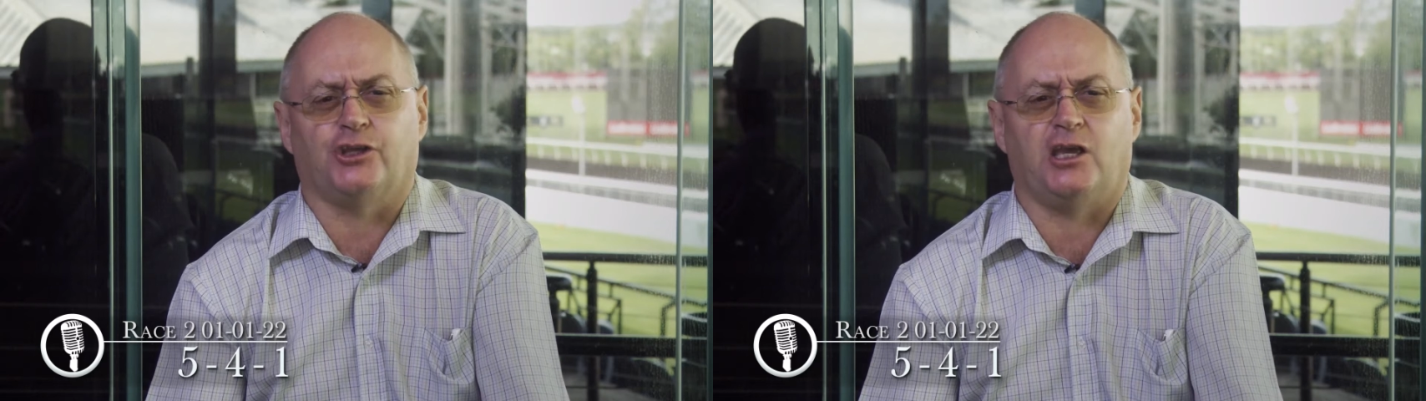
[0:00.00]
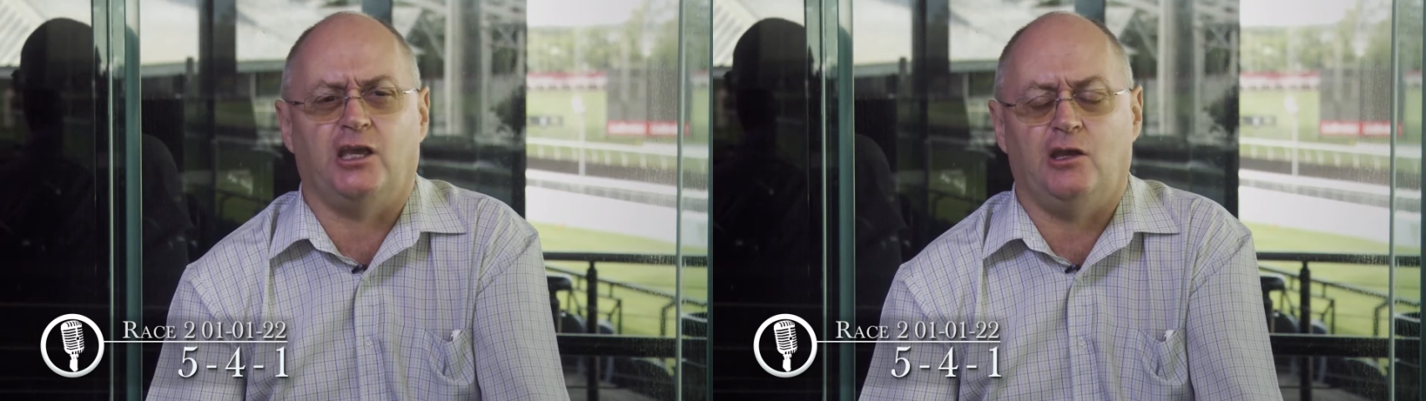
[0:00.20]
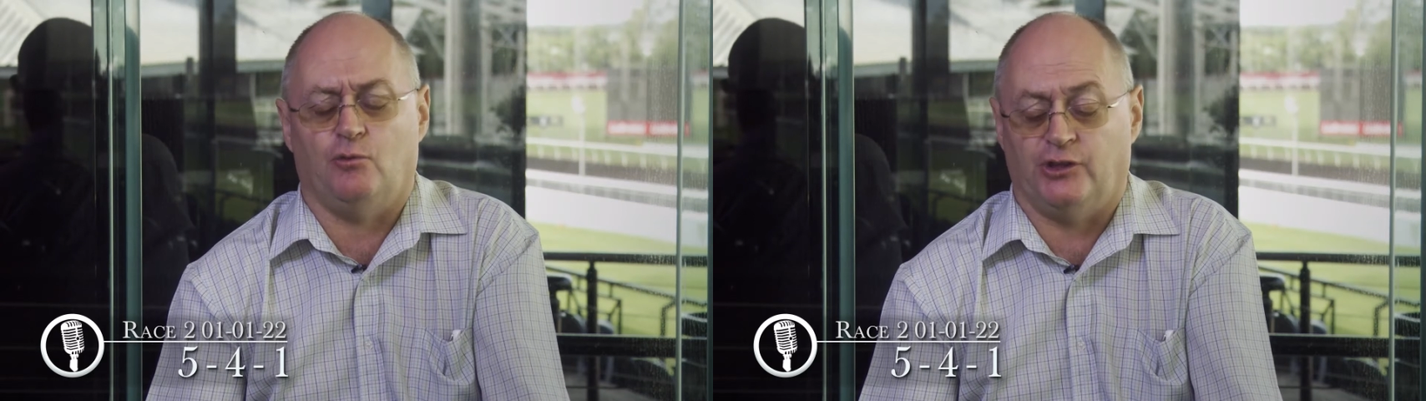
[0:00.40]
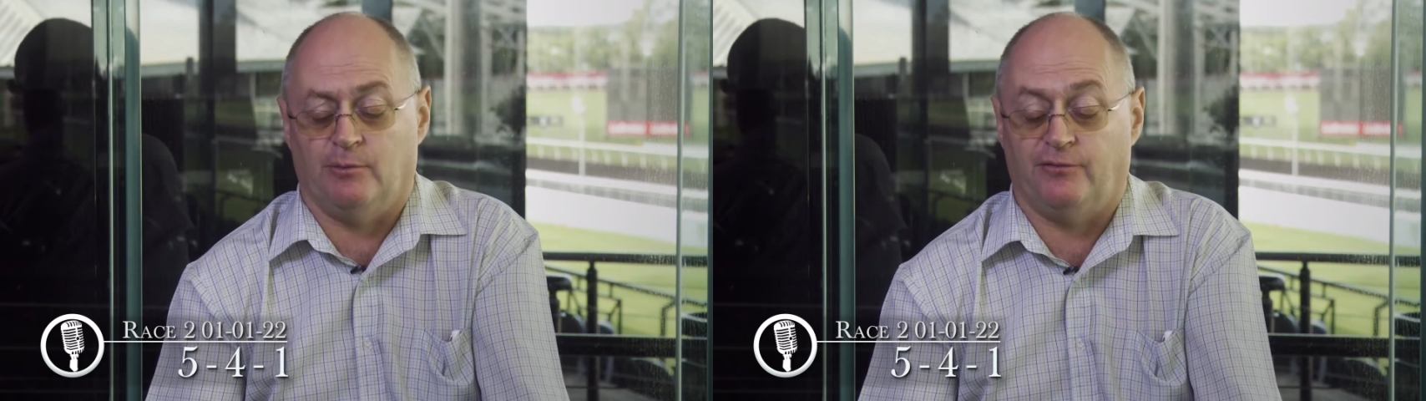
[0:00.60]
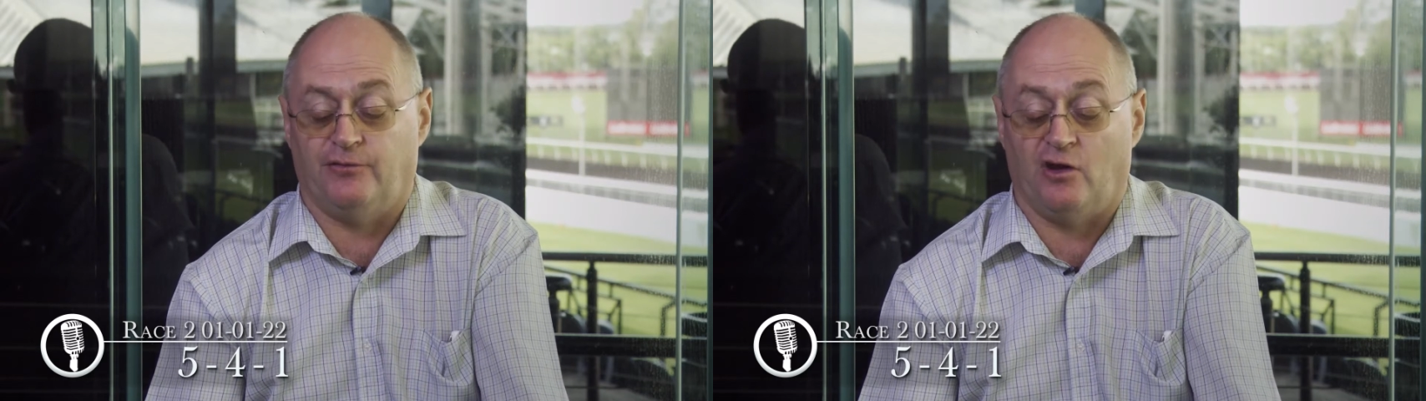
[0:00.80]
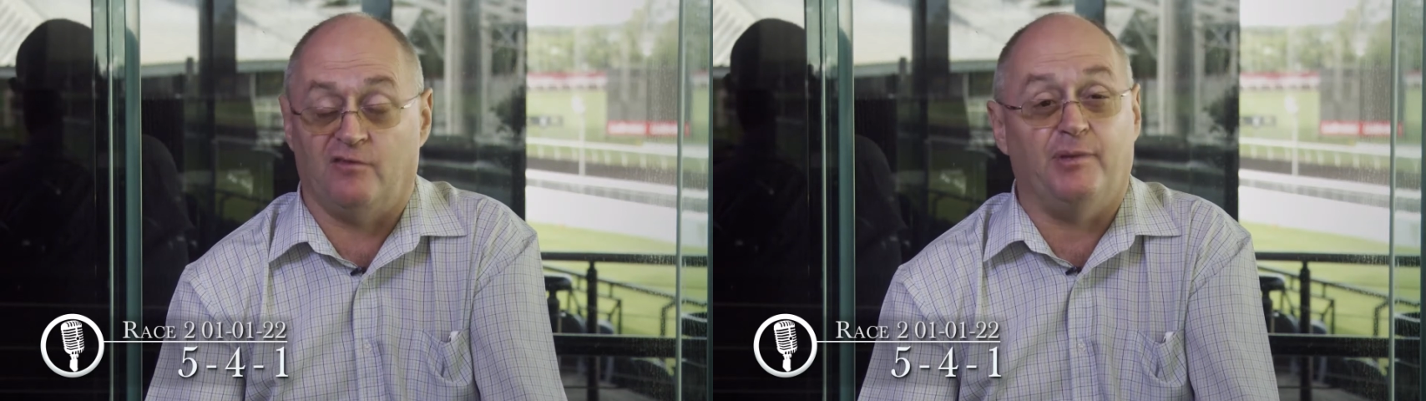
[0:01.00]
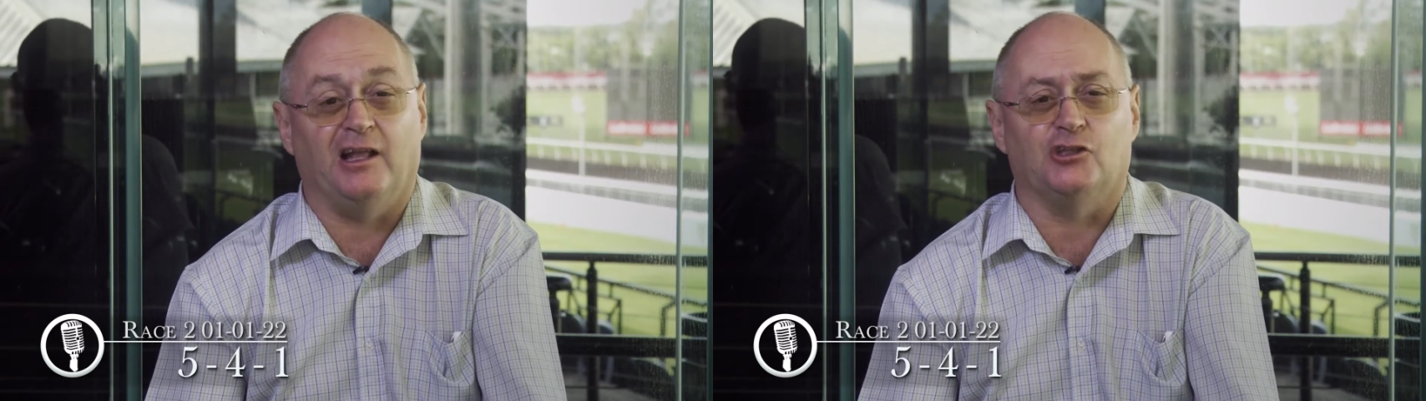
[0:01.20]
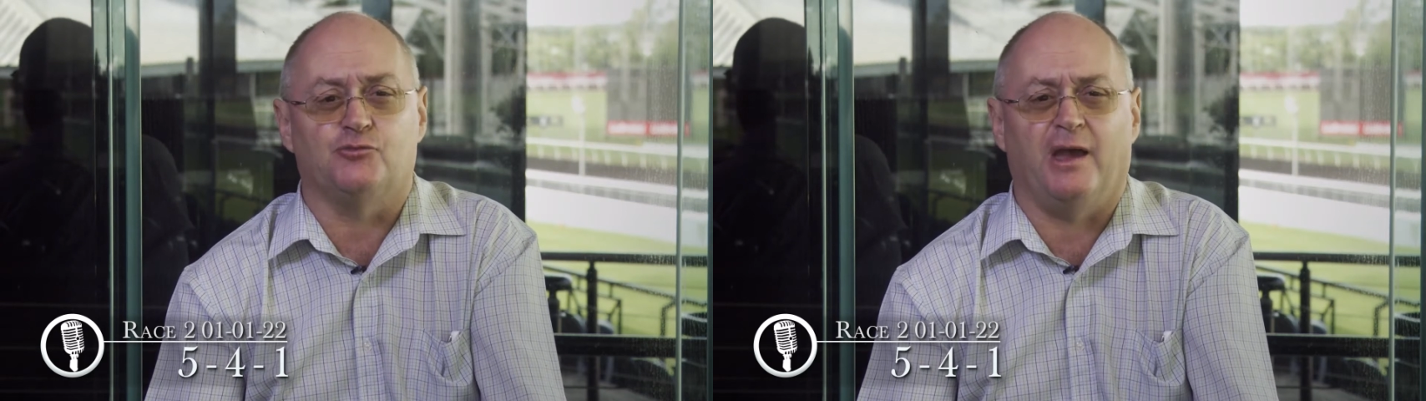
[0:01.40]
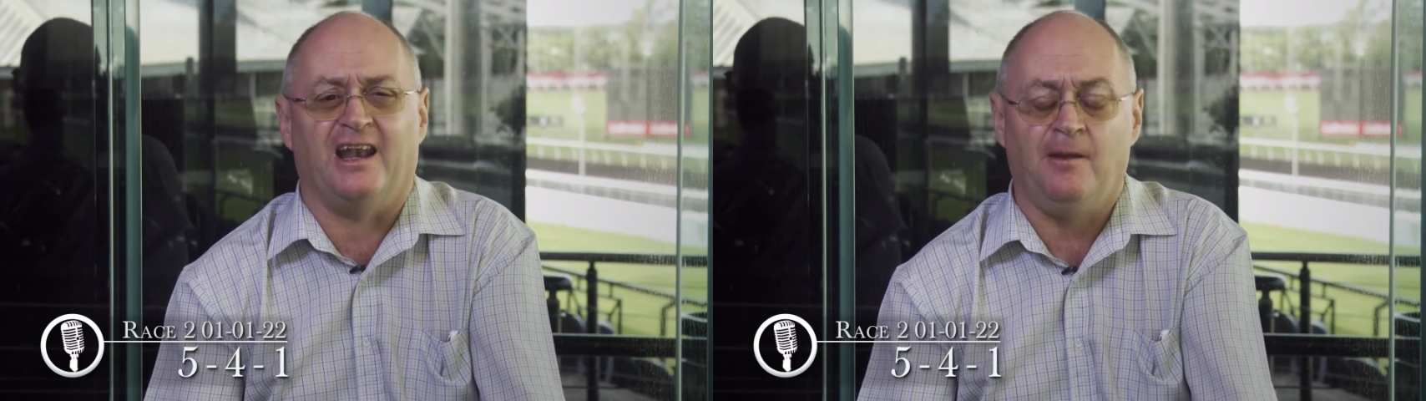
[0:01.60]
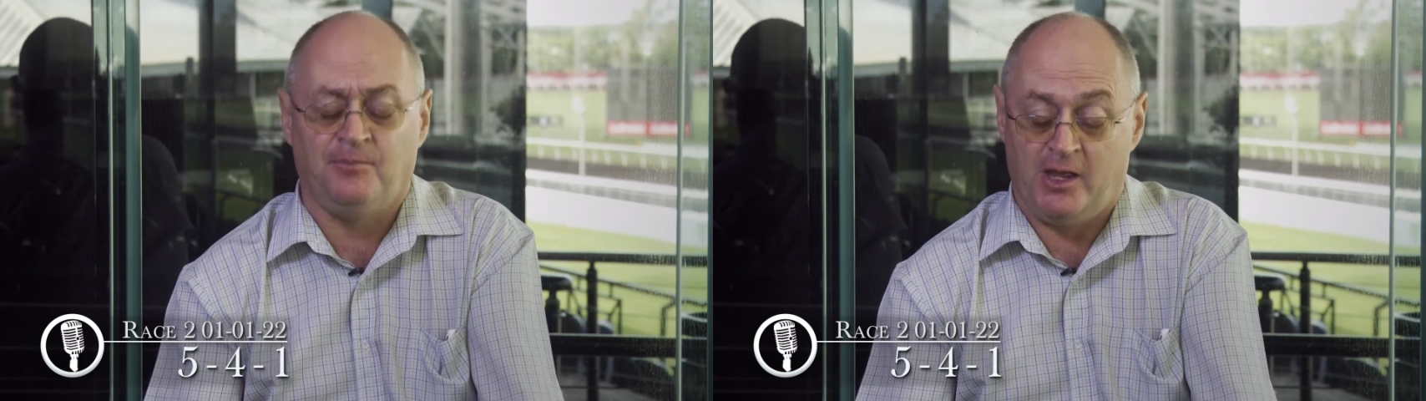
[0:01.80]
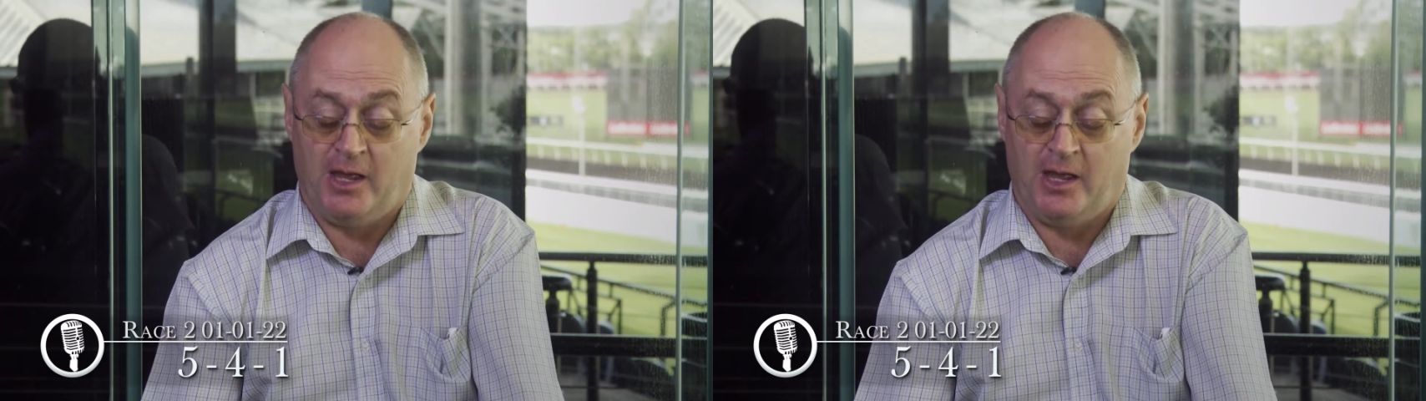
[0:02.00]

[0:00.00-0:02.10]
key with number 5, Bell's Banner,